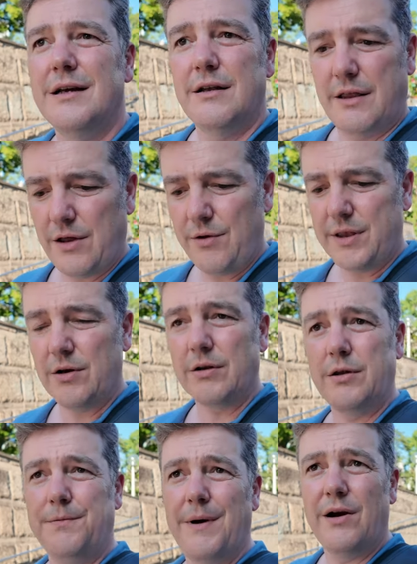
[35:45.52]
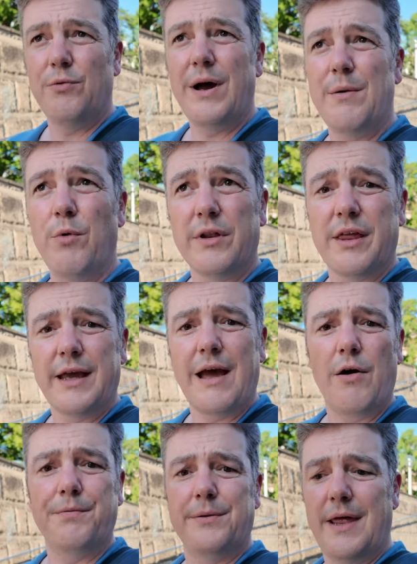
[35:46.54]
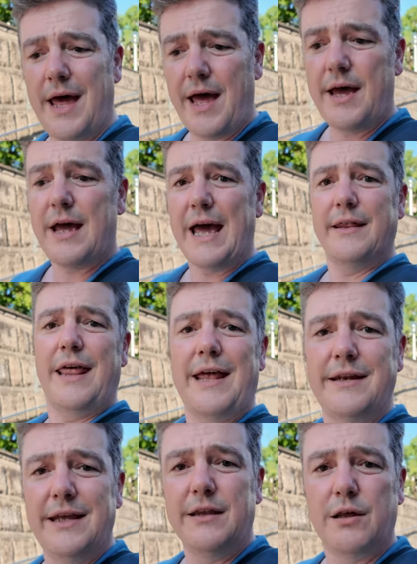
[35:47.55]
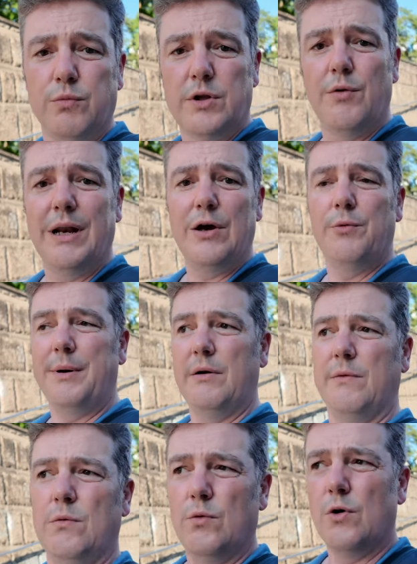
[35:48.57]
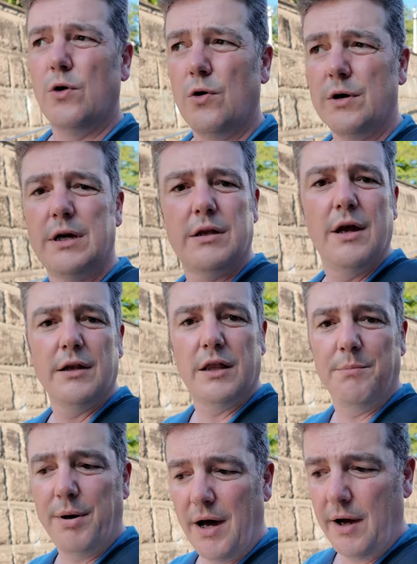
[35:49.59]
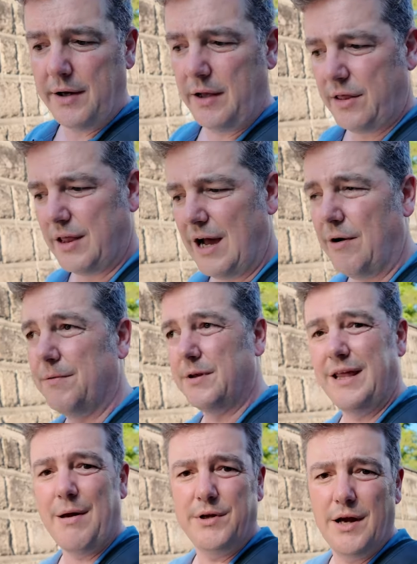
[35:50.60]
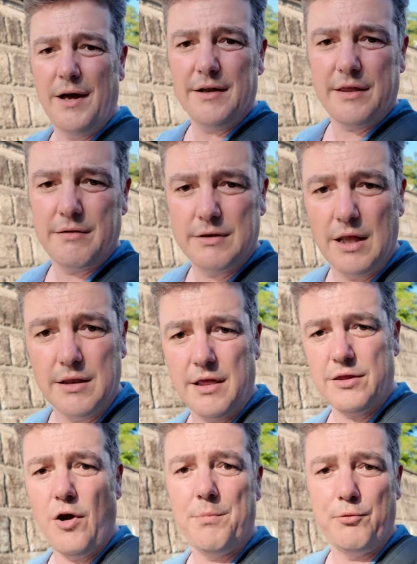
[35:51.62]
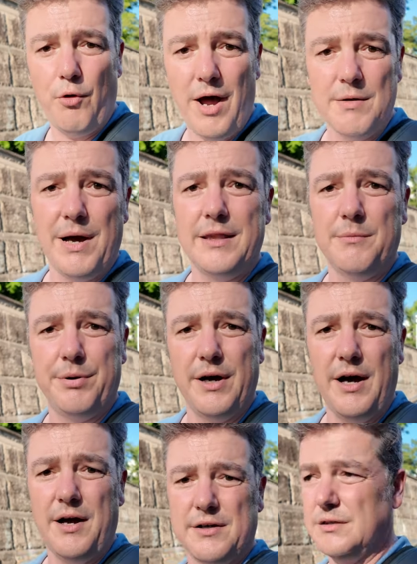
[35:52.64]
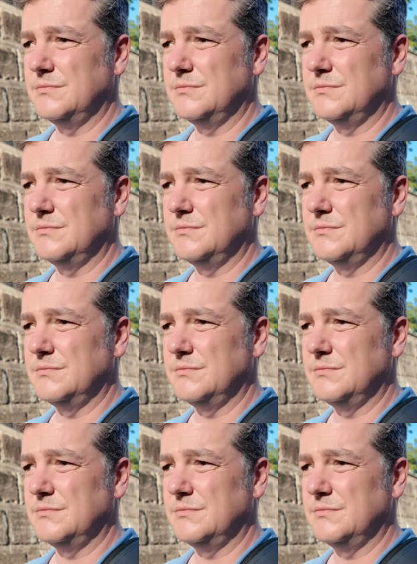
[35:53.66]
So it's not too far away. And once I get off there, I then need to do a little bit of a walk to the park itself, because the MTR doesn't stop right by the park.